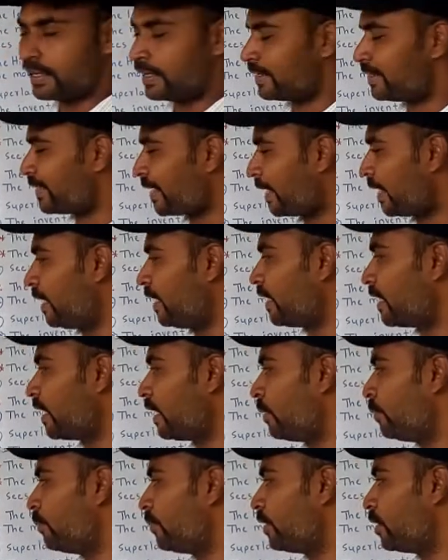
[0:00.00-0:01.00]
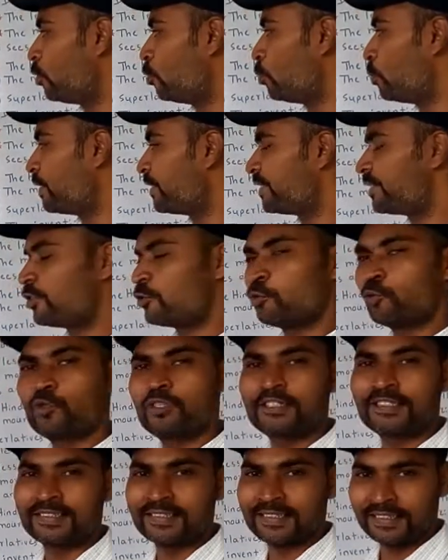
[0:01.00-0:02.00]
second time you must
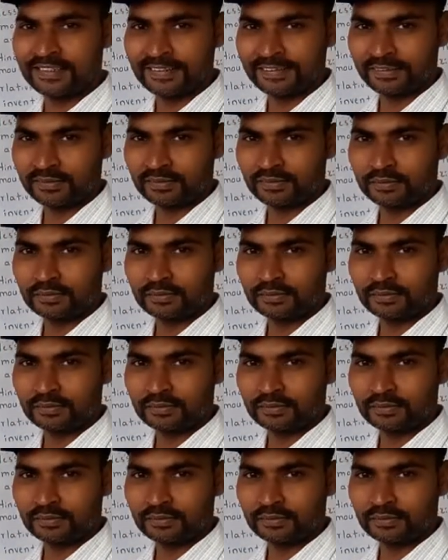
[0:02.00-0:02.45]
use the.